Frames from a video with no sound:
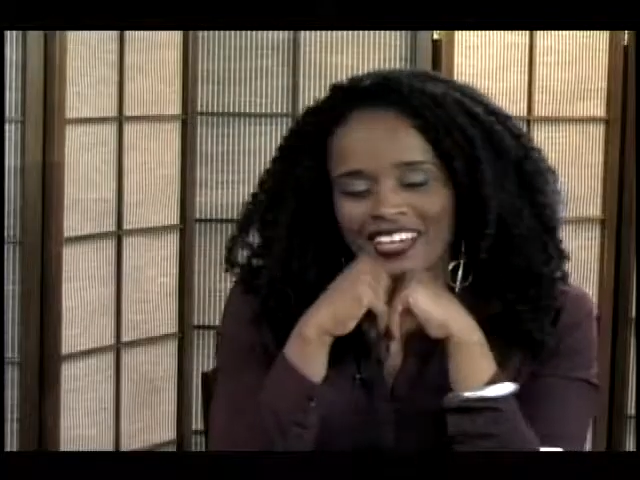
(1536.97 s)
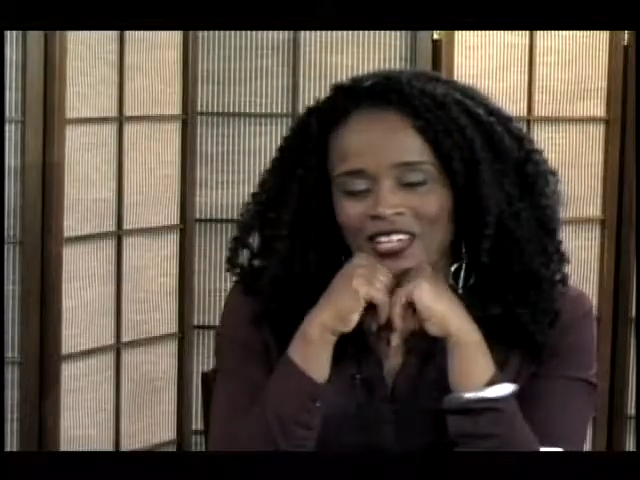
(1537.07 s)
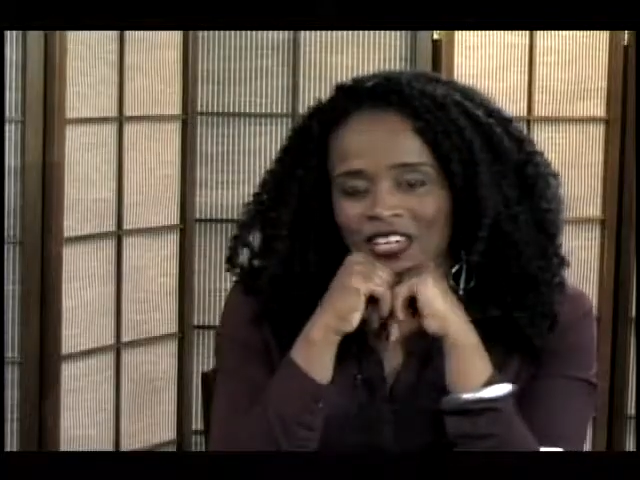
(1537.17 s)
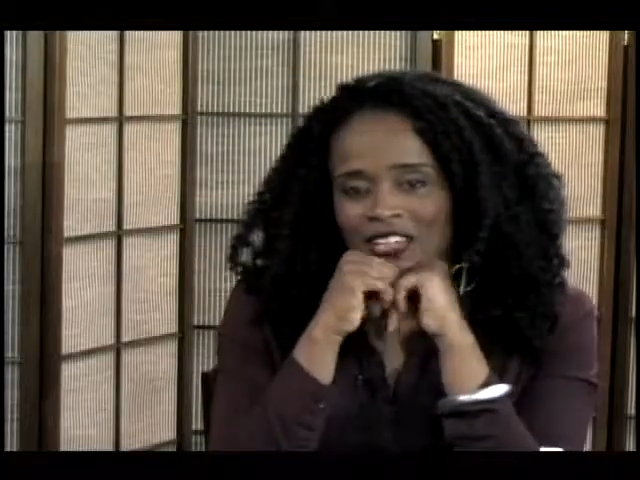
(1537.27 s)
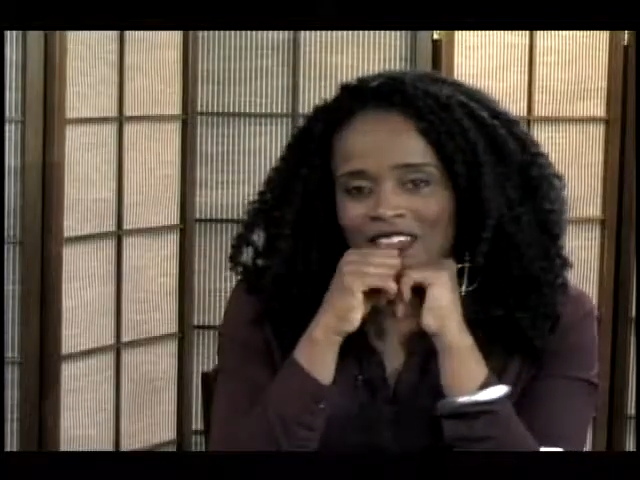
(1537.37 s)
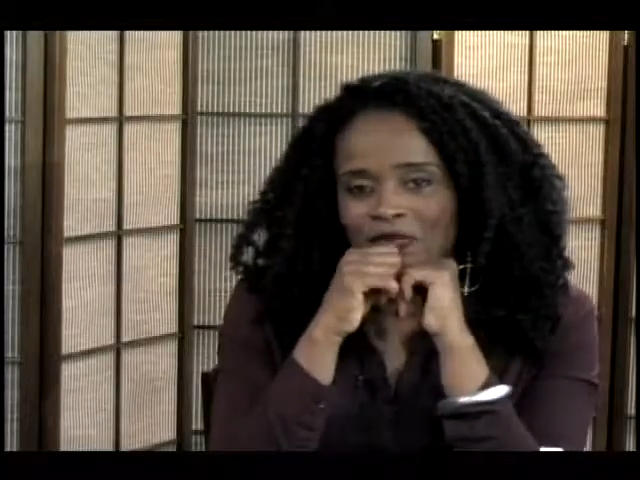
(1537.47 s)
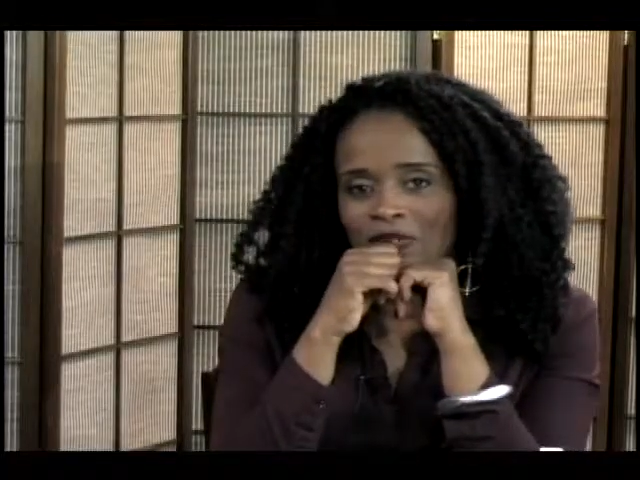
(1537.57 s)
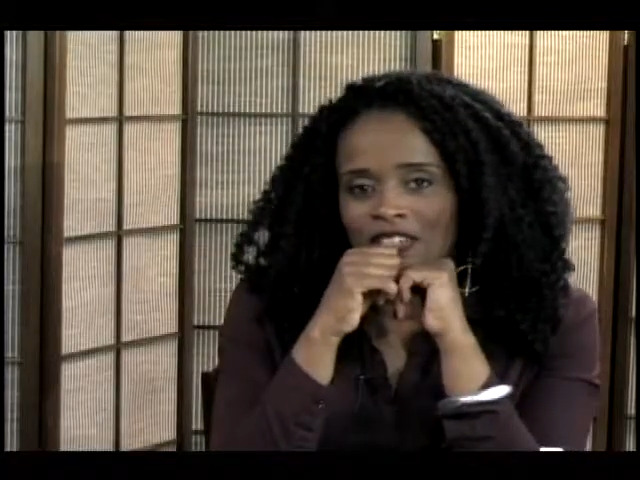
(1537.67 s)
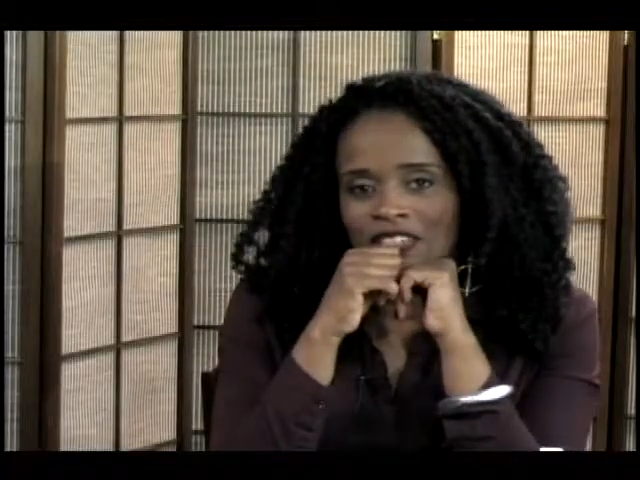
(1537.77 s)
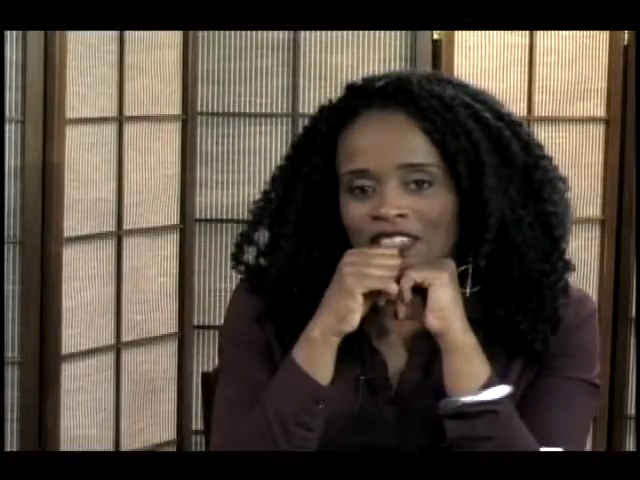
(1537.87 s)
It
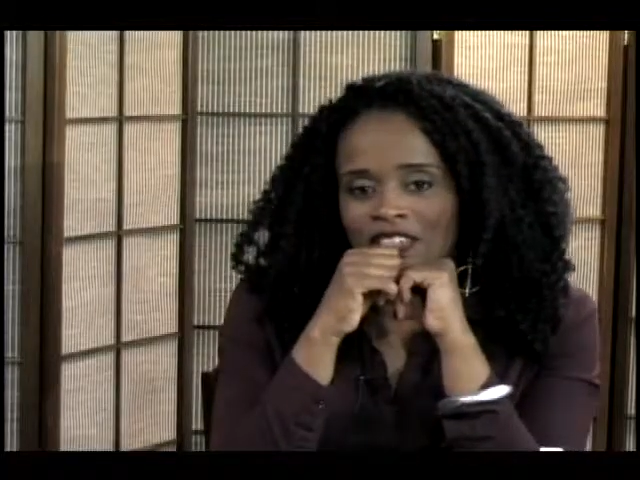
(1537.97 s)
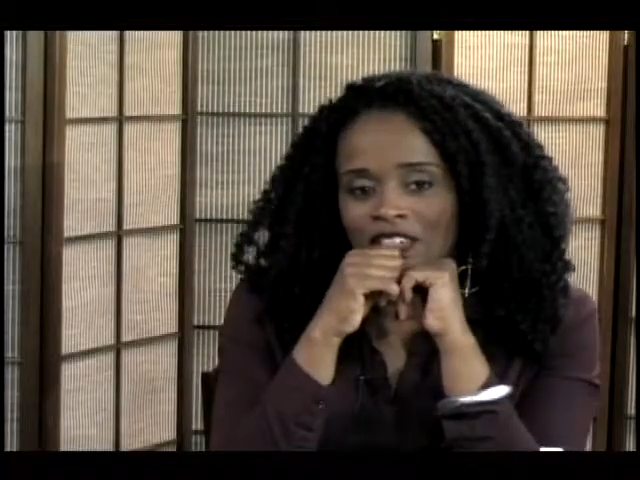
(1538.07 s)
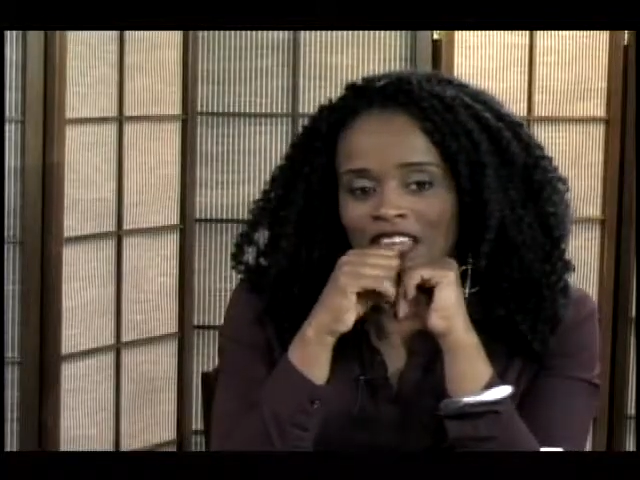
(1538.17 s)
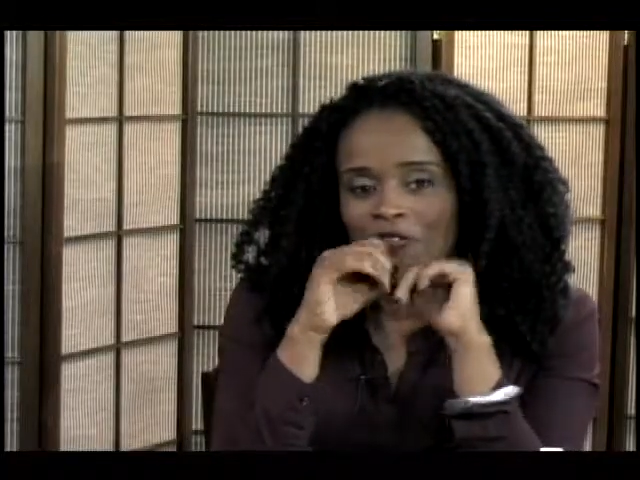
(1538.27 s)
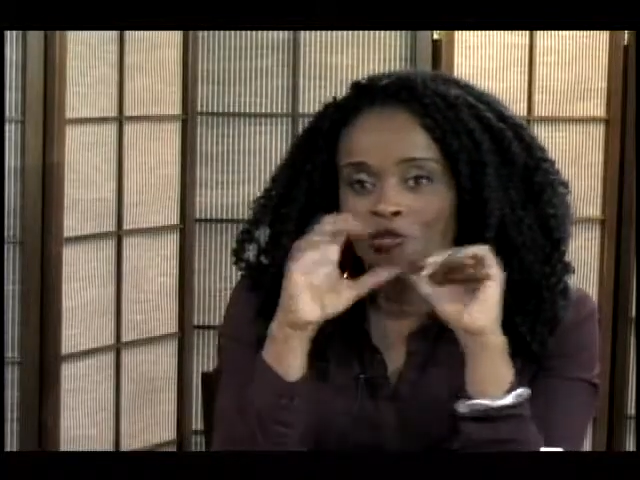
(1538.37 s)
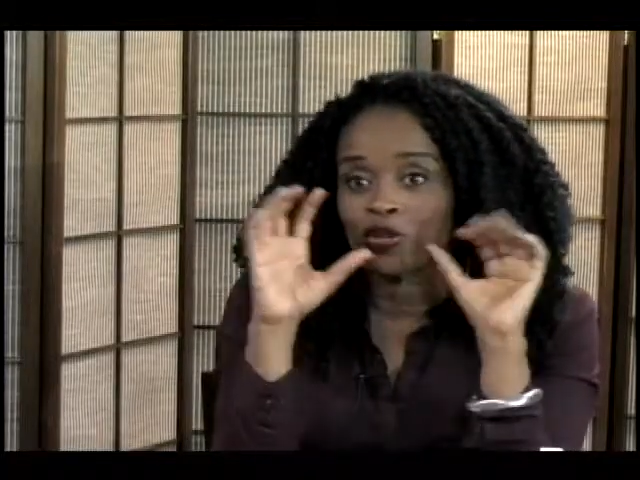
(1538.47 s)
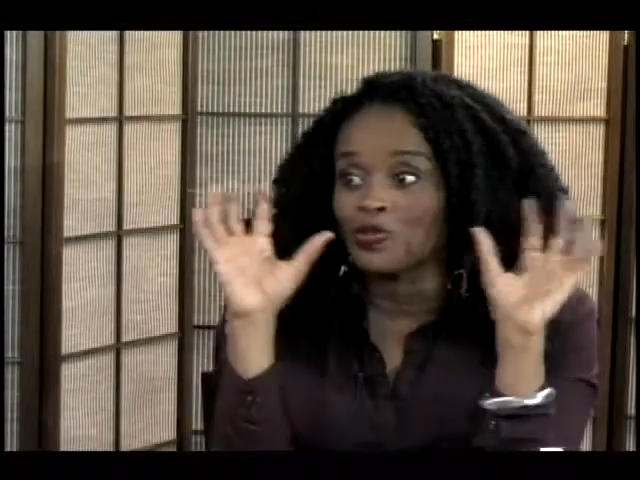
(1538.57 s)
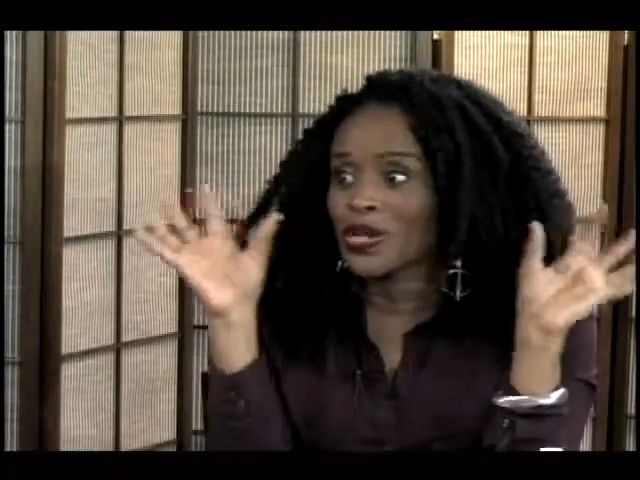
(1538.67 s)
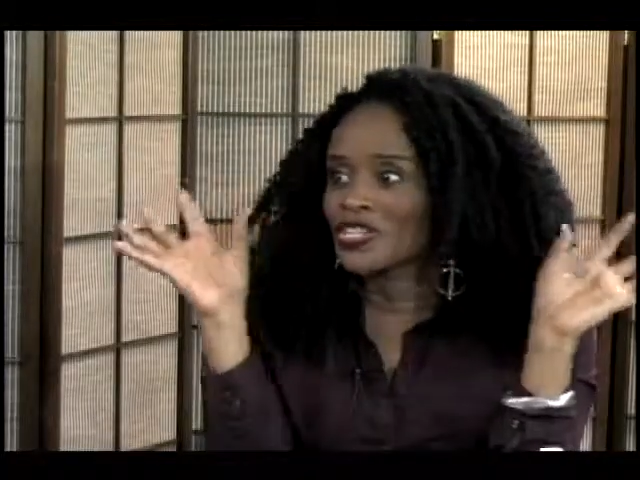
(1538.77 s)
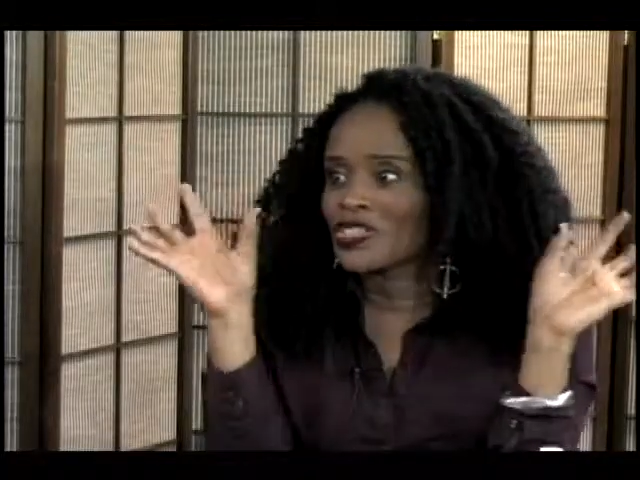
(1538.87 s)
was. And that was because
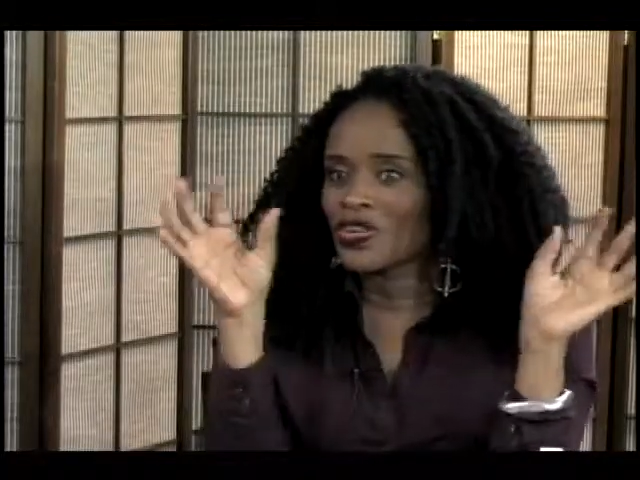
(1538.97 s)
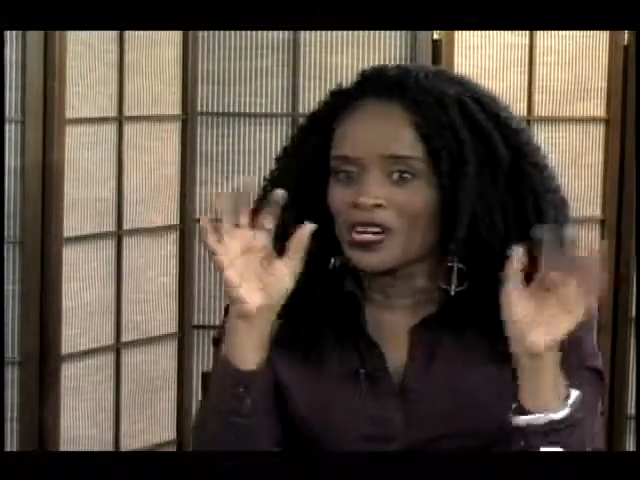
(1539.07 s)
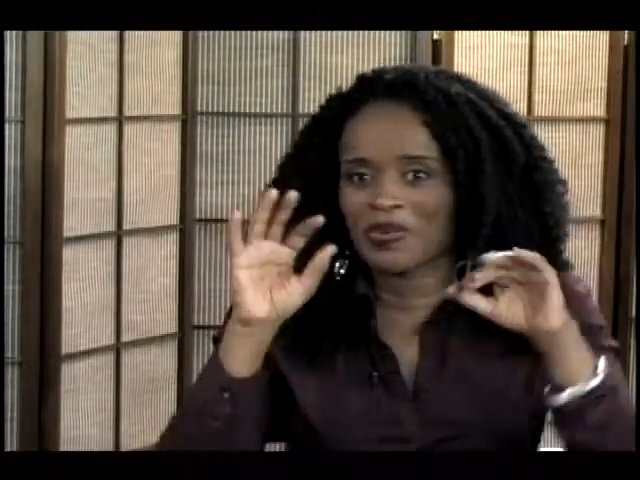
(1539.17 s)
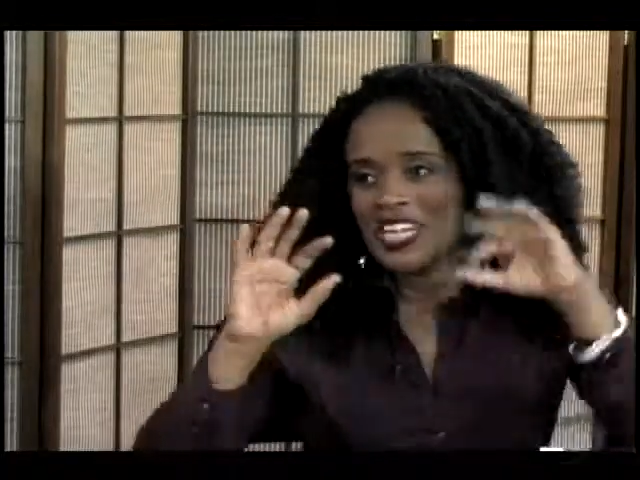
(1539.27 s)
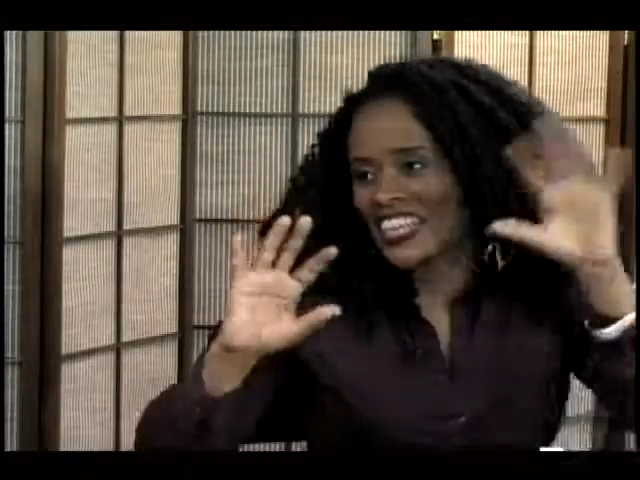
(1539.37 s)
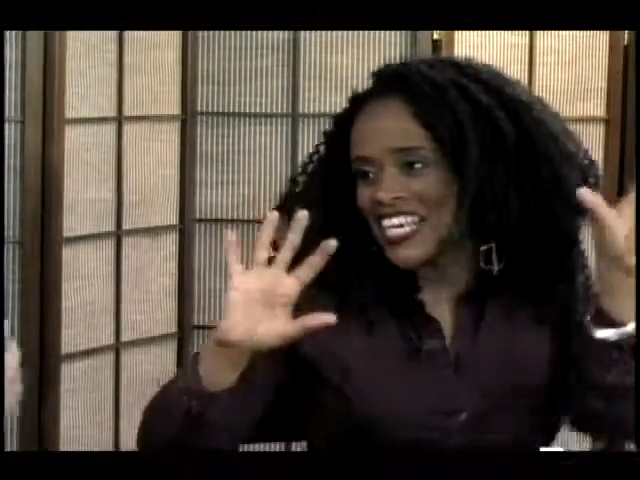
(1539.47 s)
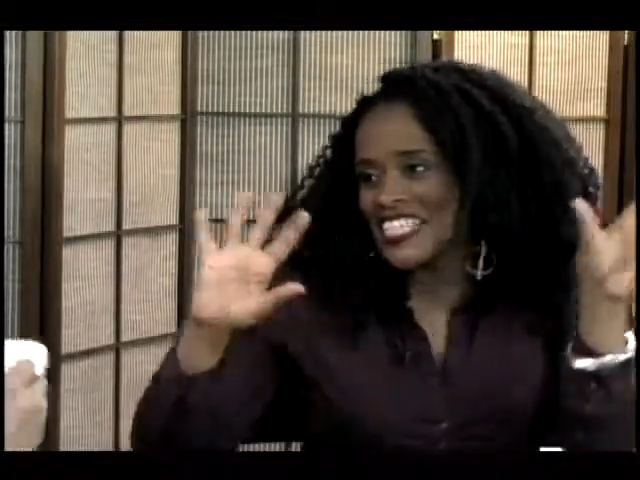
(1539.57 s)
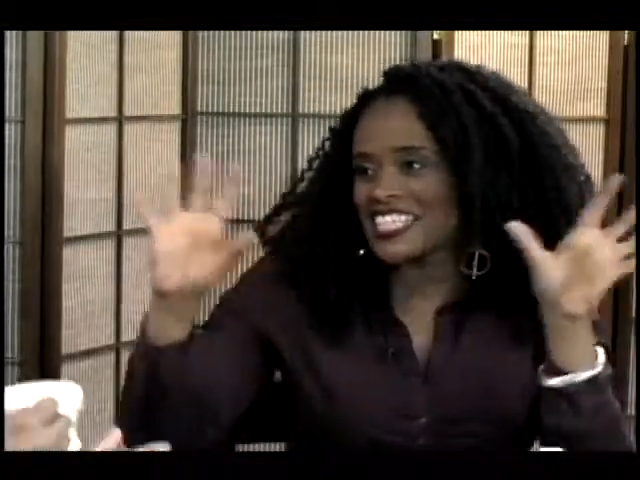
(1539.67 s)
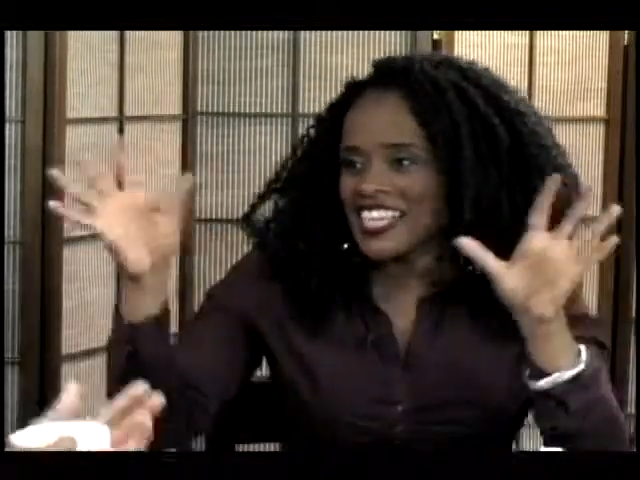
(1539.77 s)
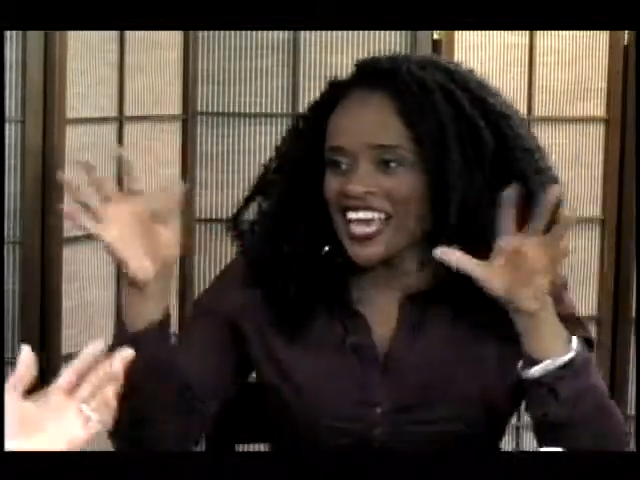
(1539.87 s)
when I started, I wanted
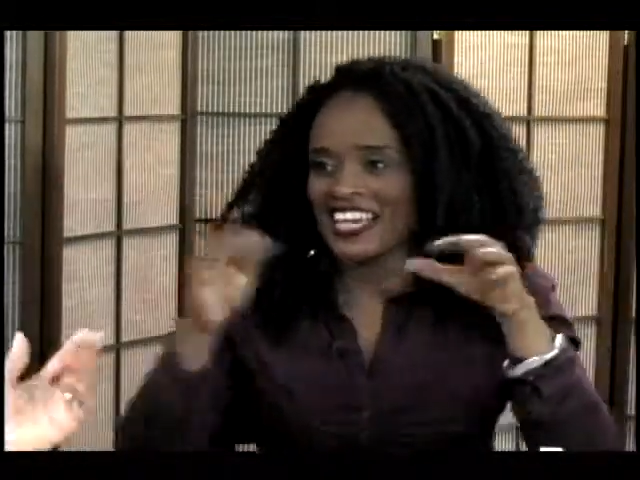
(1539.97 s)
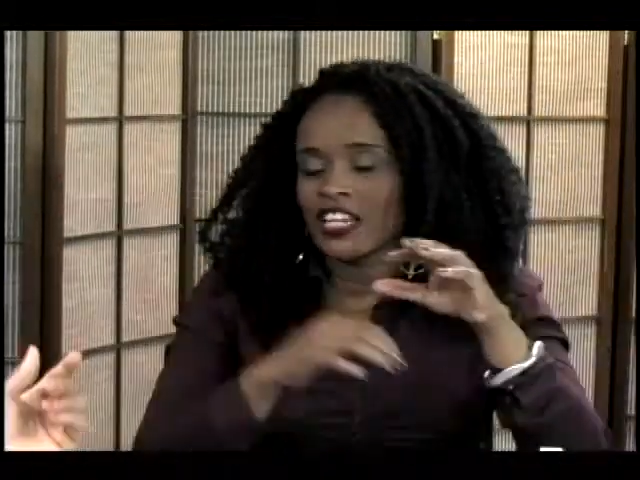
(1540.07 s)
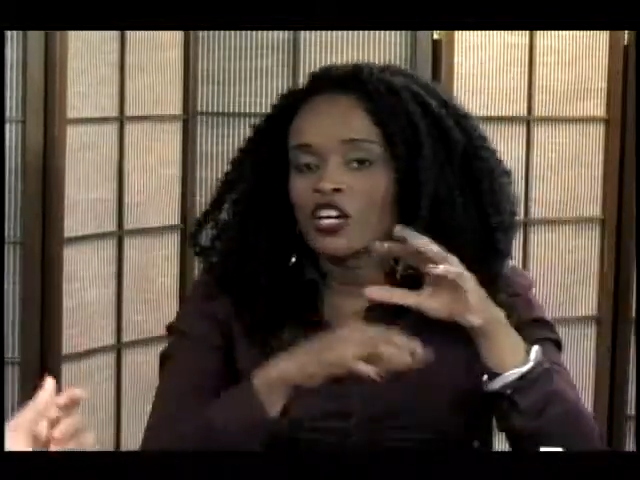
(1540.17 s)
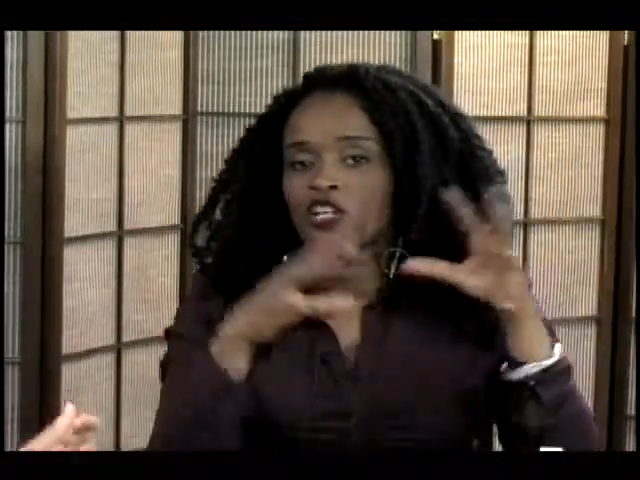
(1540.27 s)
this and that.